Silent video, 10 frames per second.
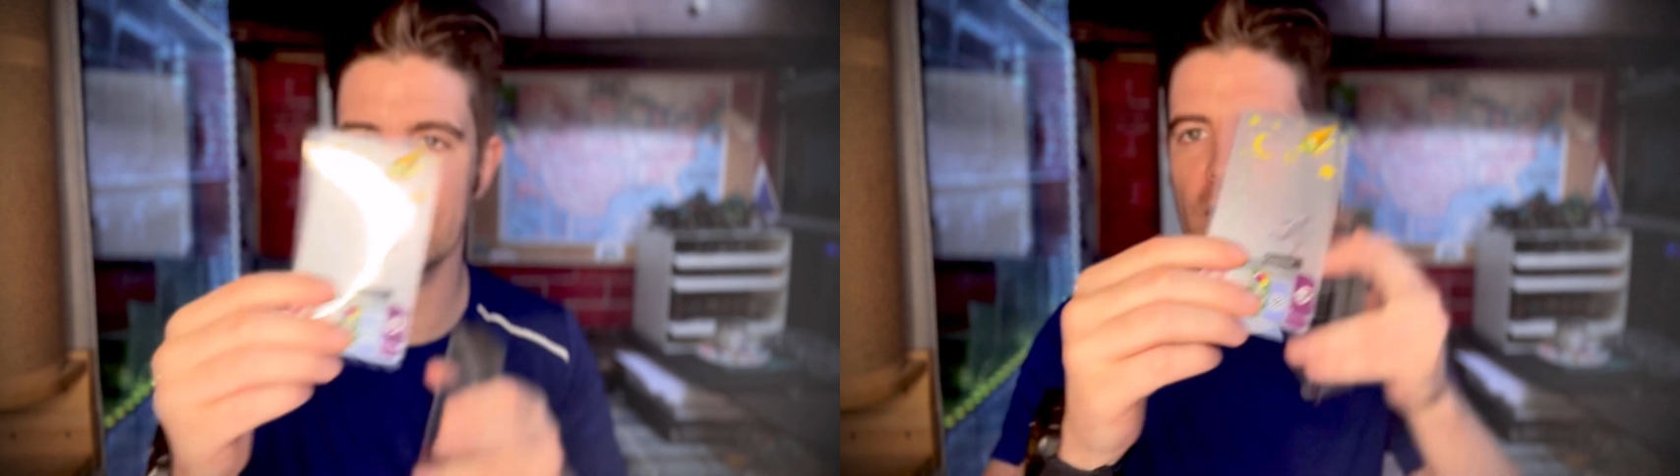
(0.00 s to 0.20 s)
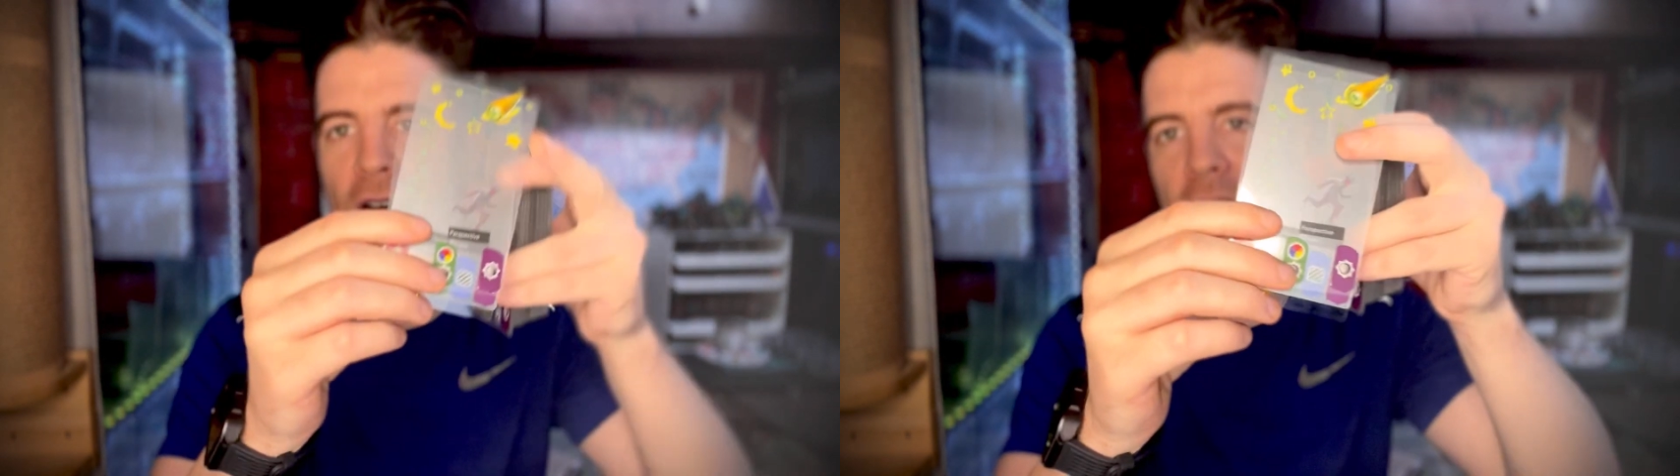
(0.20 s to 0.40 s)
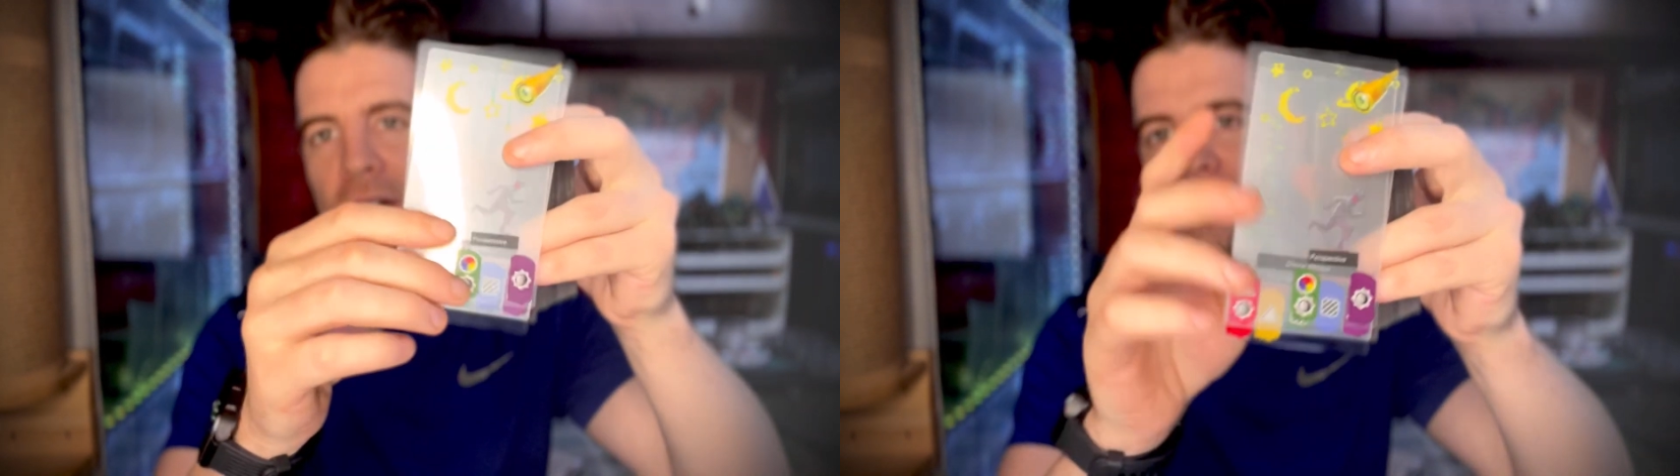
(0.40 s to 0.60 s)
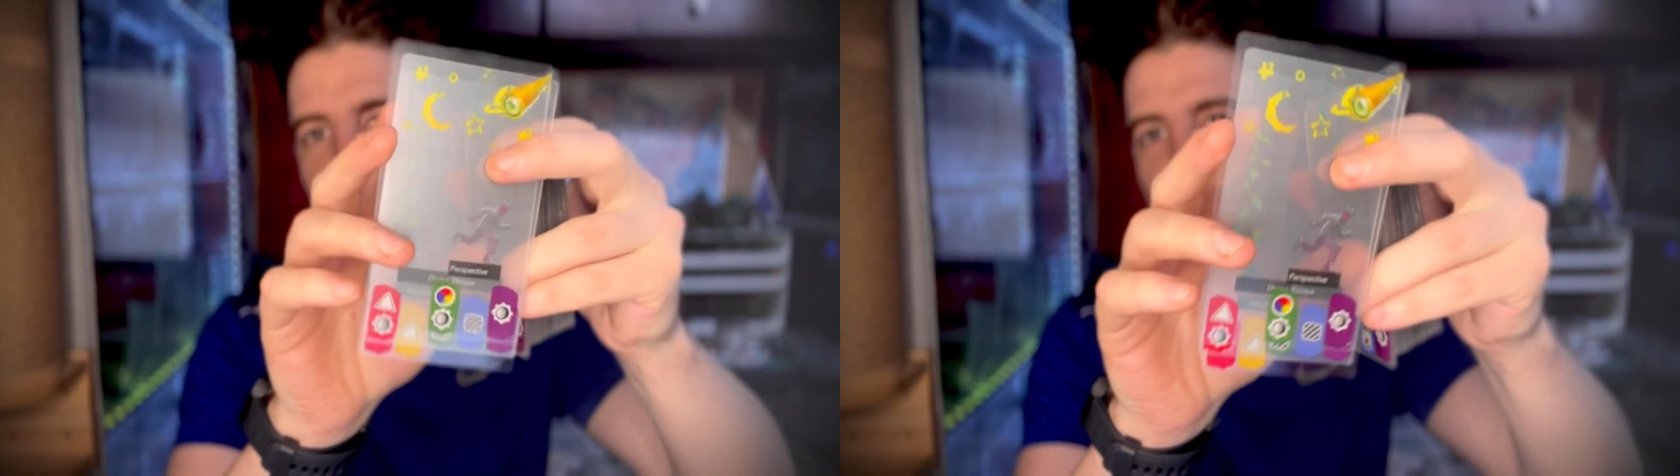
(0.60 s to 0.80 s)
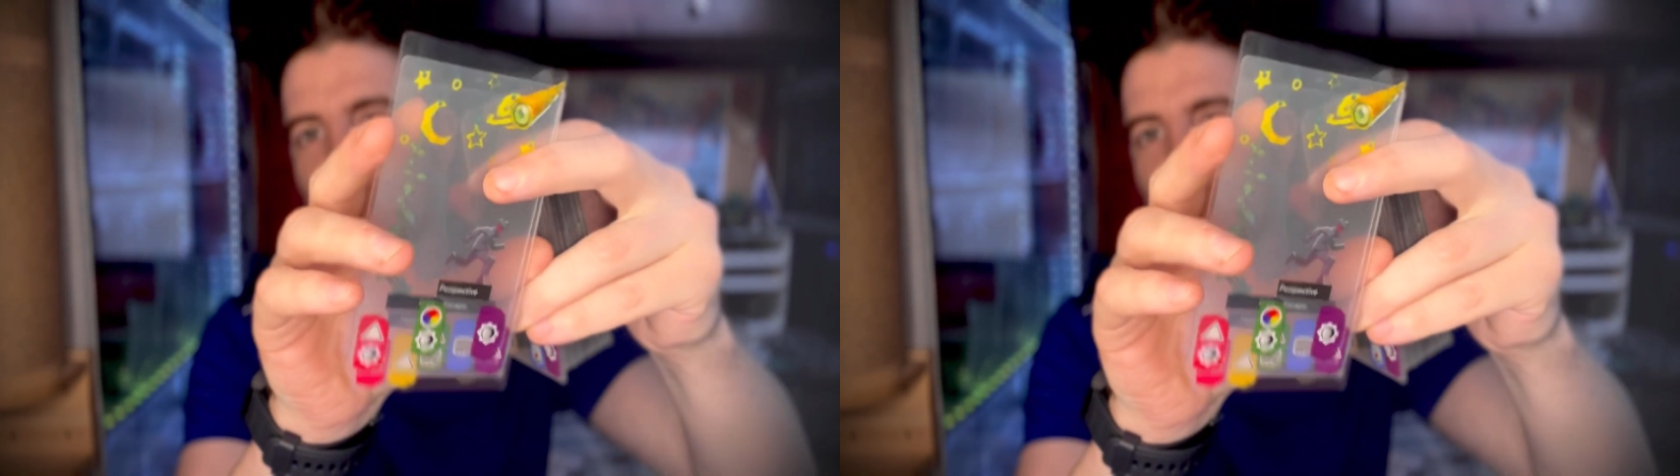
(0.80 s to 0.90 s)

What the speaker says: cards.